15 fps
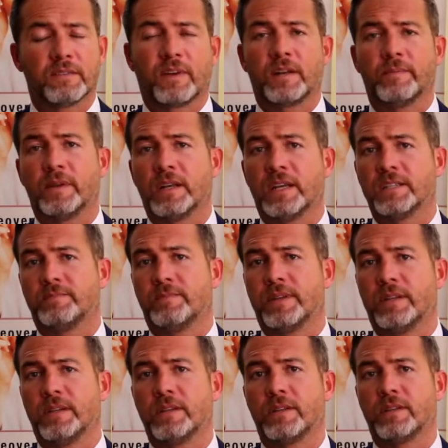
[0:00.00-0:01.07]
development has
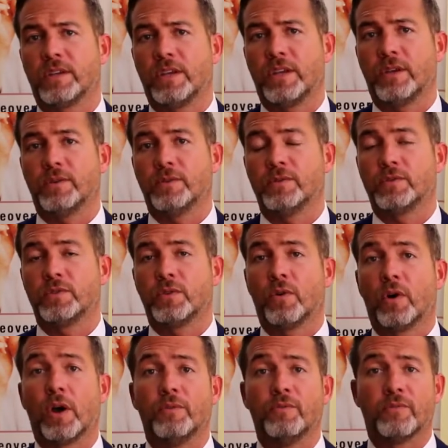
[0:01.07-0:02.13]
been to use
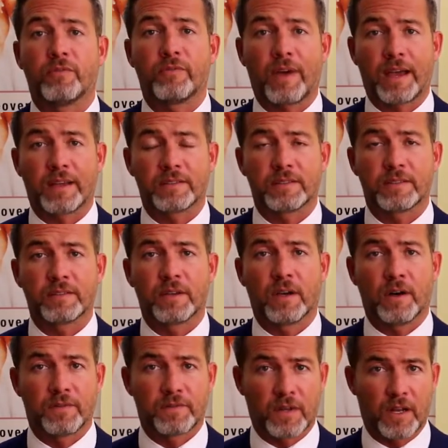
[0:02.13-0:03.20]
your own fat
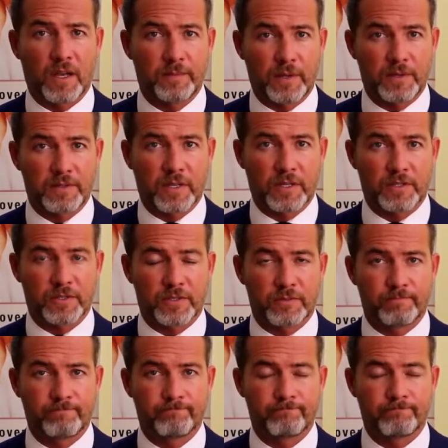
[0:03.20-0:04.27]
after liposuction.
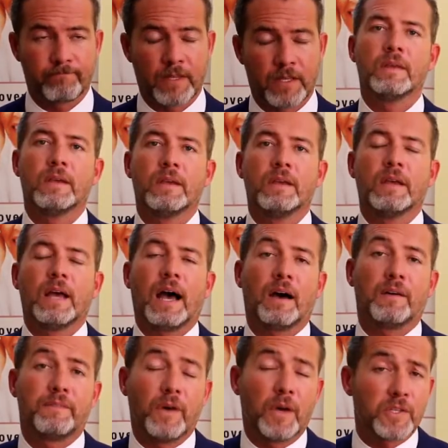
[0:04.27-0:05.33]

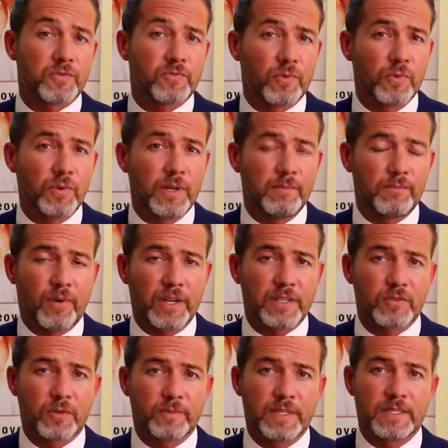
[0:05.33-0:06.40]
Our first rule in
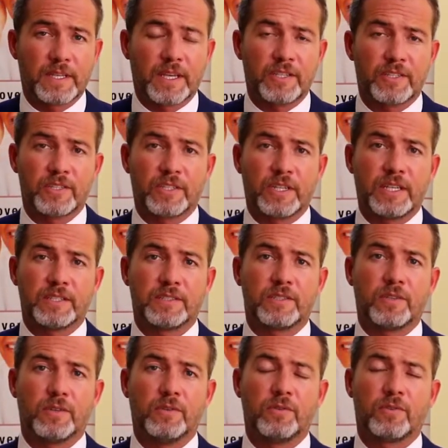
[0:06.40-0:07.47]
breast augmentation is
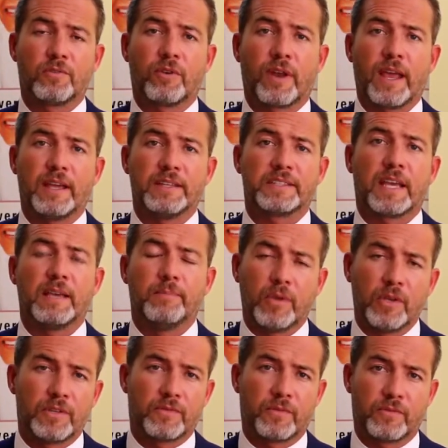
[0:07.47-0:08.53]
to create a
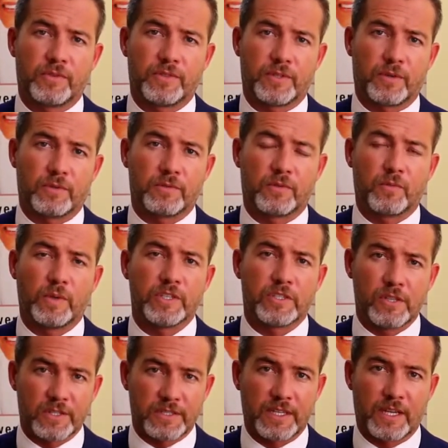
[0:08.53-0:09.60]
beautiful result which
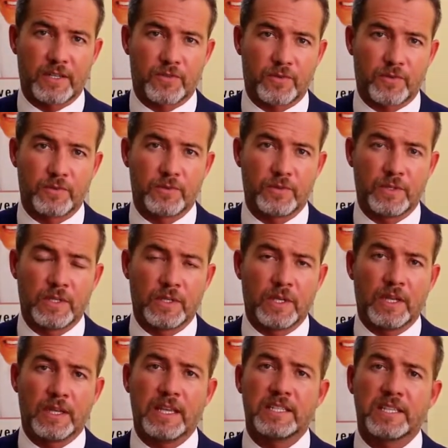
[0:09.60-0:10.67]
looks natural.
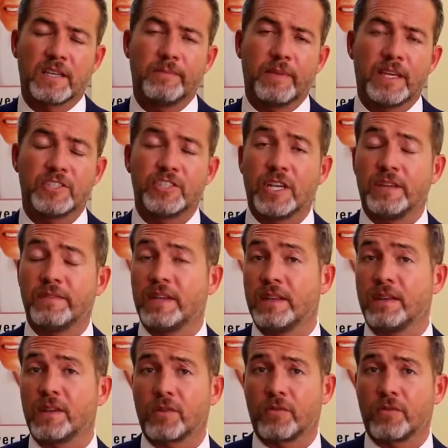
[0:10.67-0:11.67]
This can be achieved either